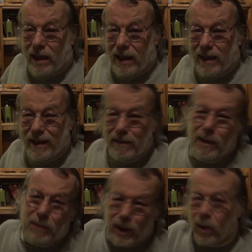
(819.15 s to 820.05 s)
And
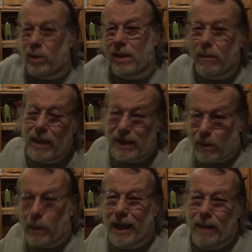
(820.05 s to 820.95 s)
even if it goes into my
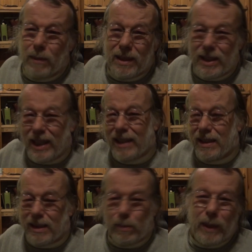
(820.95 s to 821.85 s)
spam, I'll check the
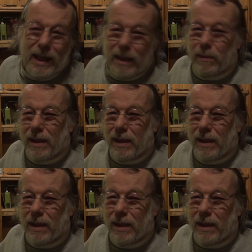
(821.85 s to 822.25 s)
spam.